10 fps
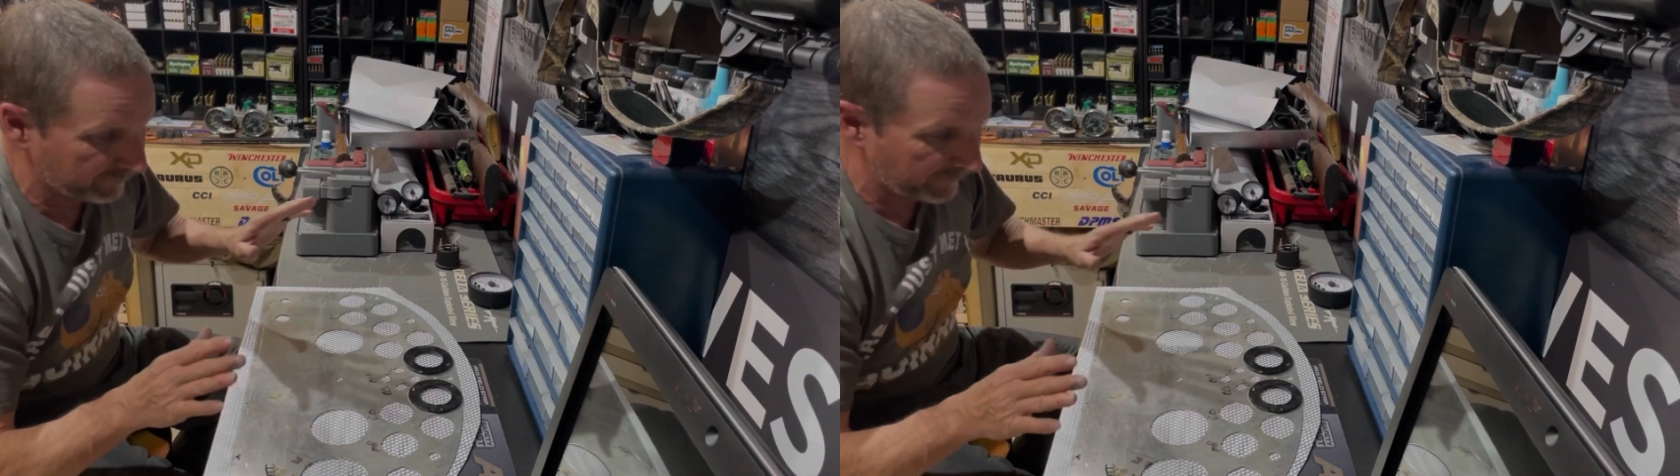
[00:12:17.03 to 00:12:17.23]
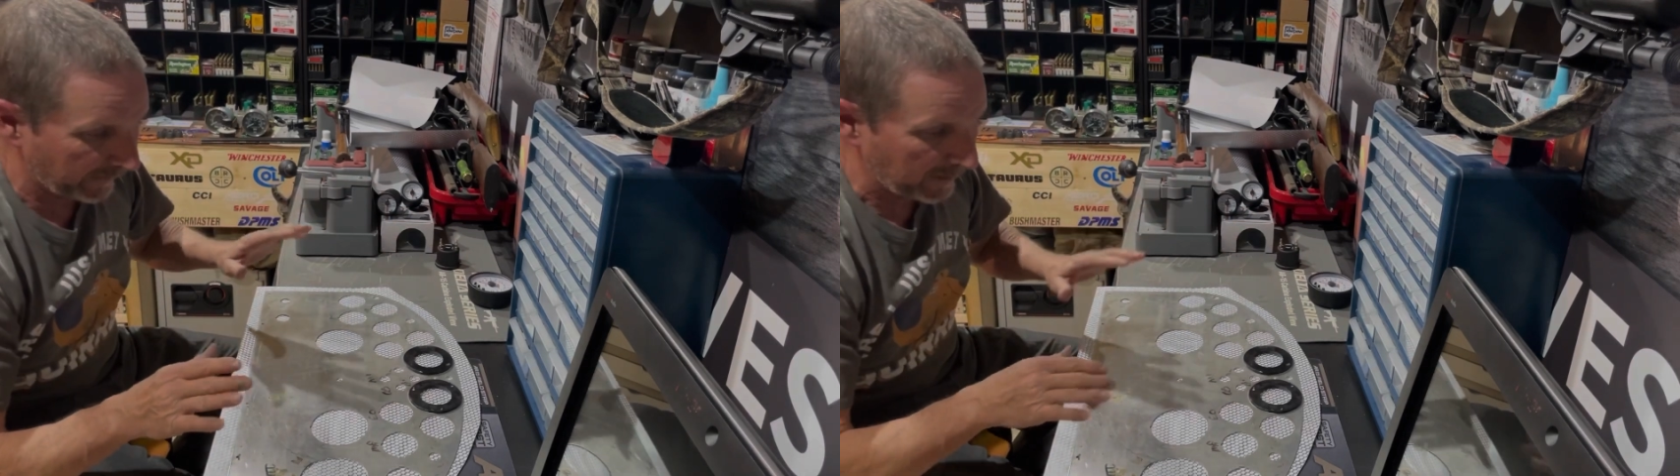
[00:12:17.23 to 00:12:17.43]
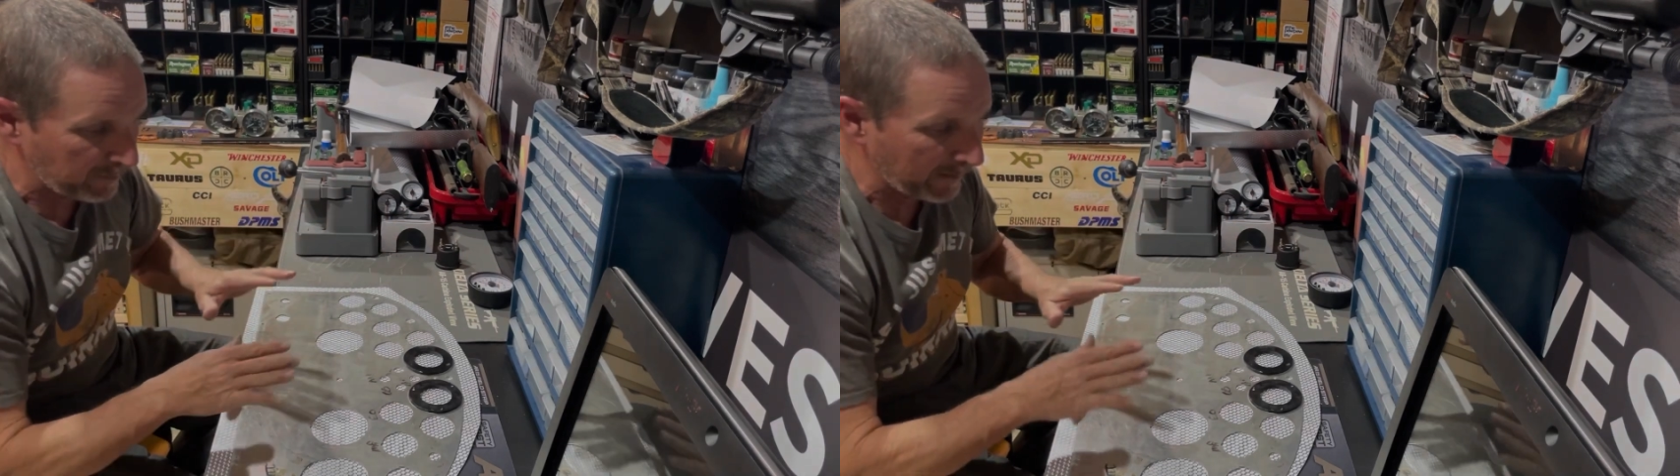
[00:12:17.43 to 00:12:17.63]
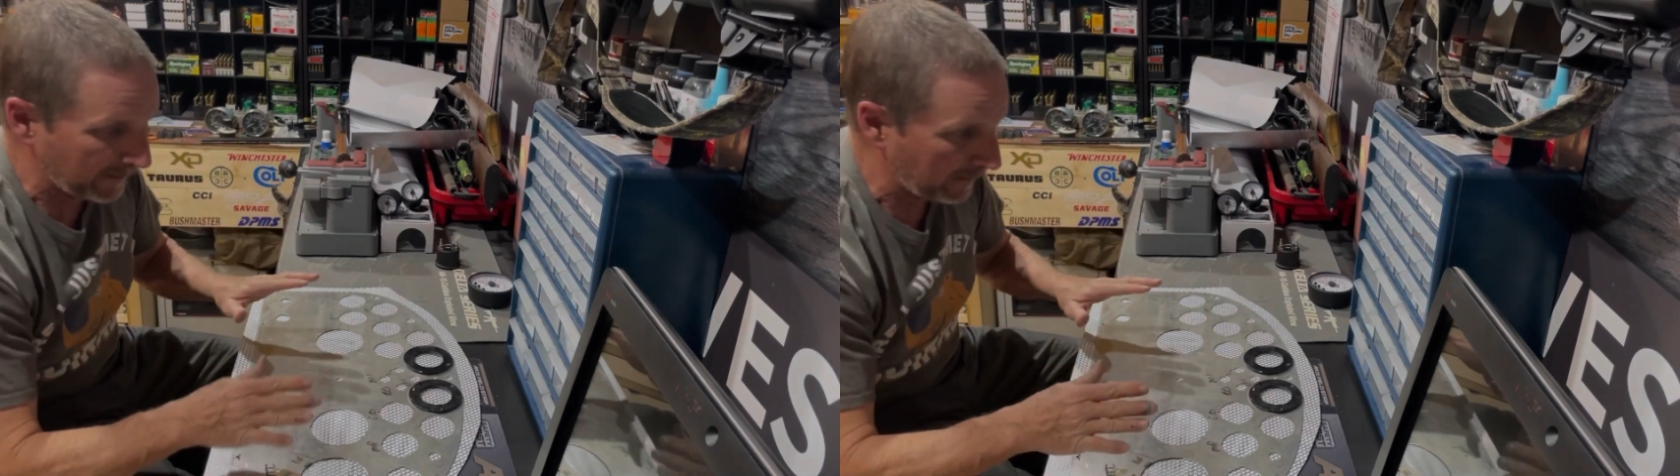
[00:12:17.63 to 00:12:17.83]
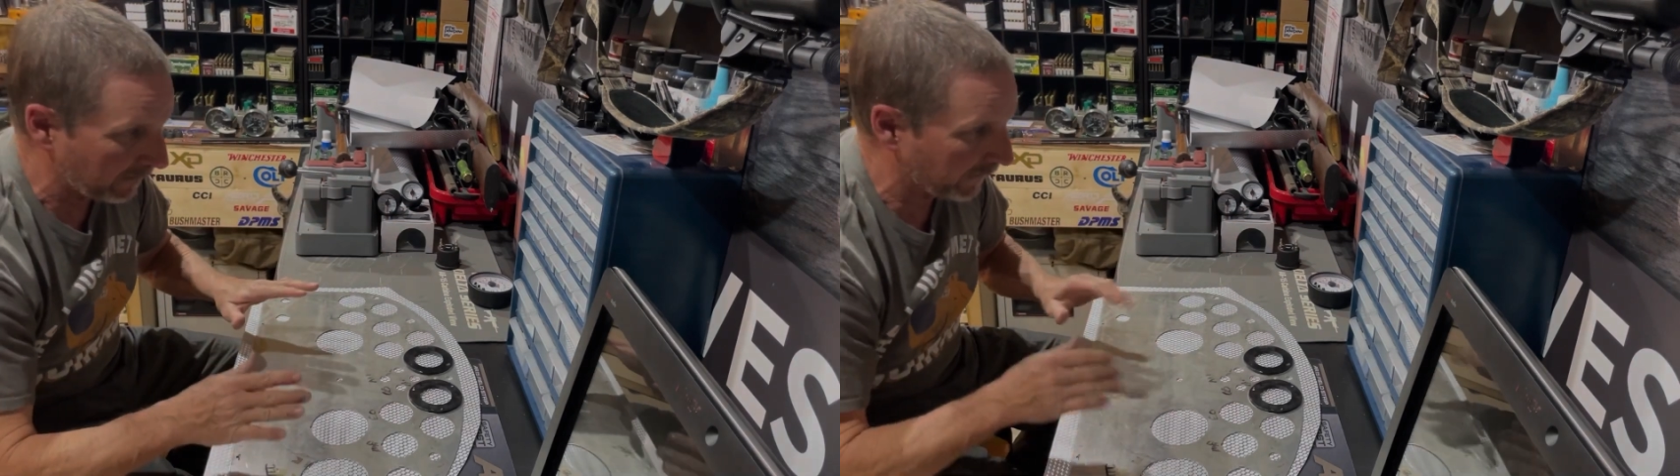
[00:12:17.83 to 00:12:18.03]
very
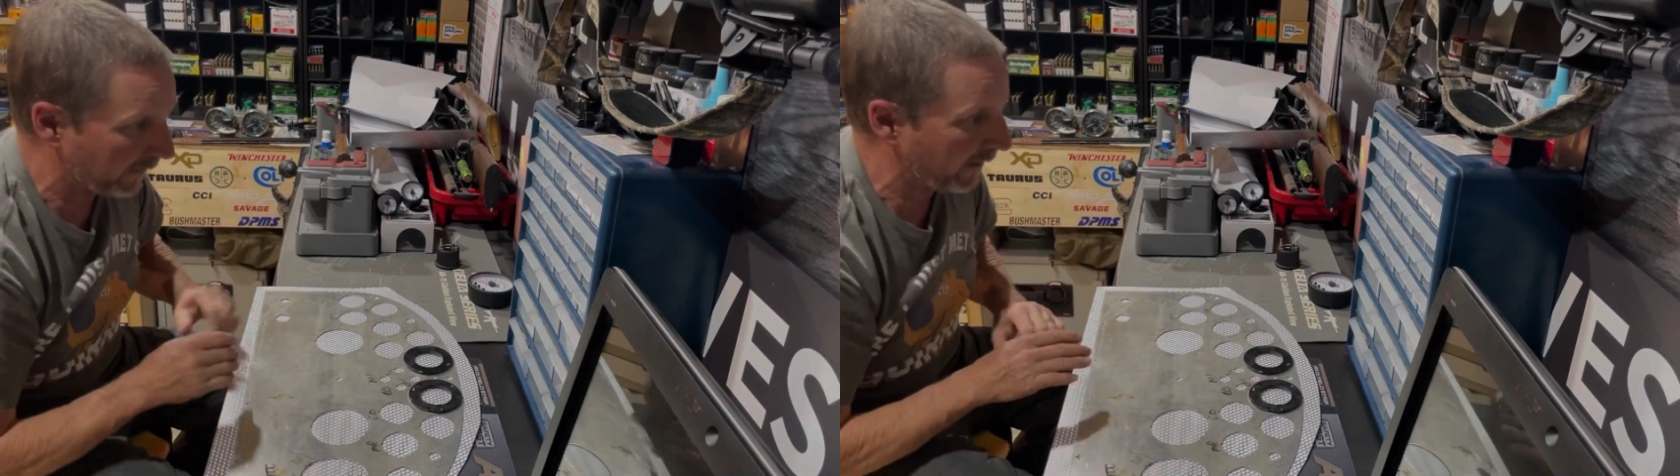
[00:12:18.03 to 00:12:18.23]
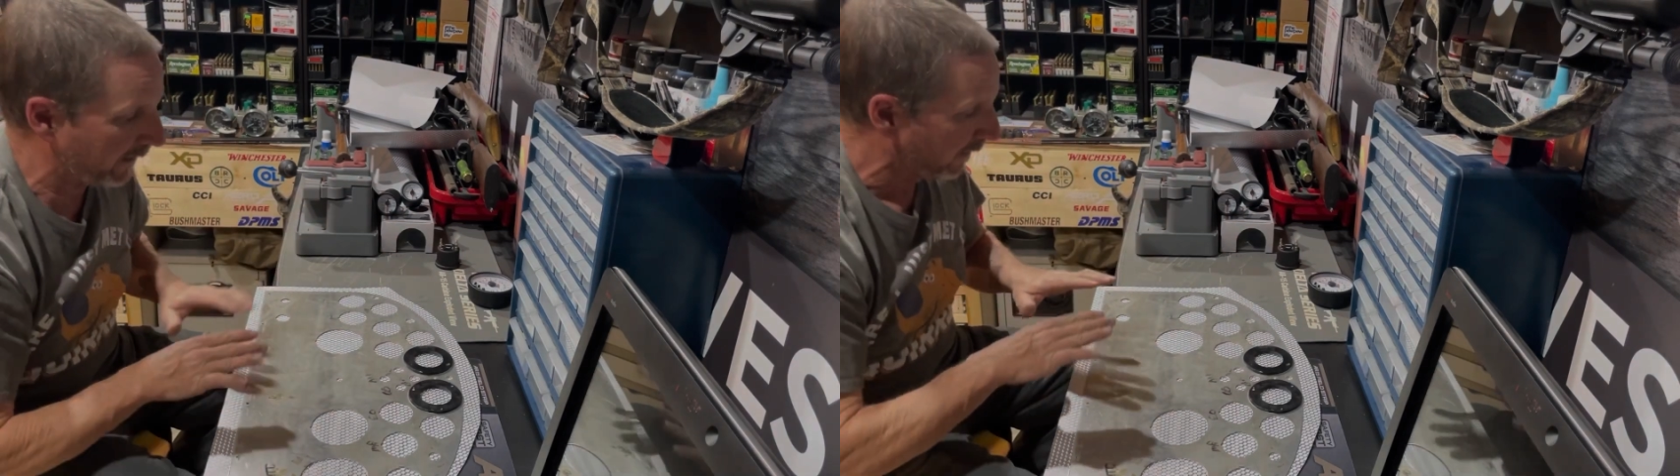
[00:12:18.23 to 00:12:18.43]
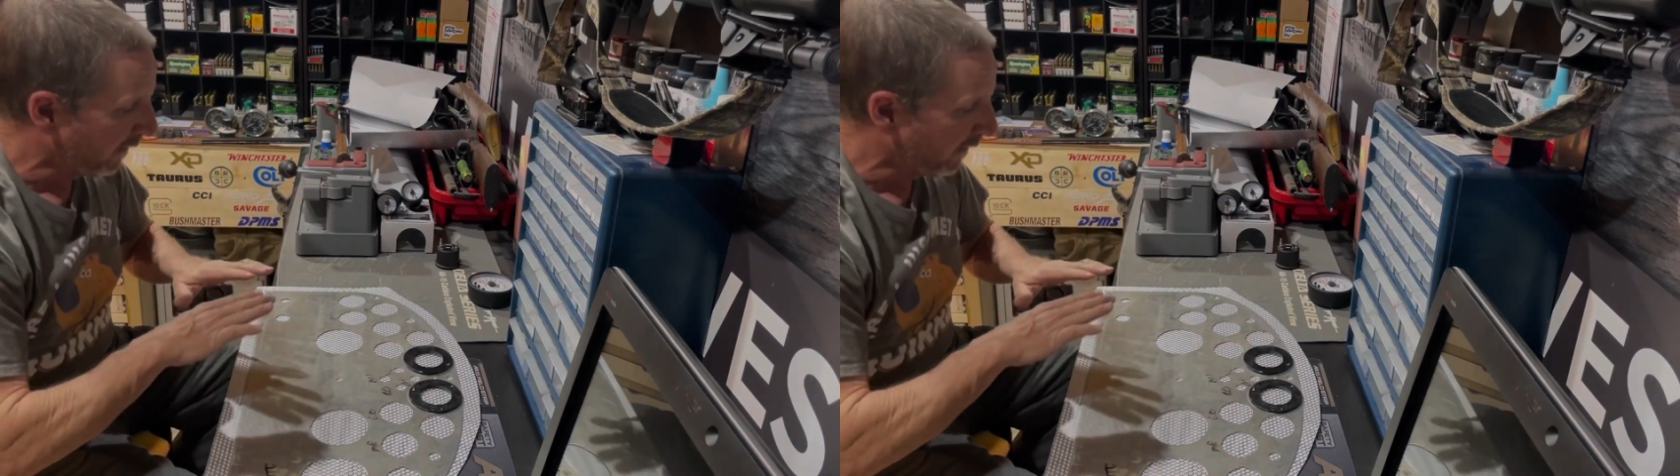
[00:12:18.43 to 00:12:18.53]
picky on that.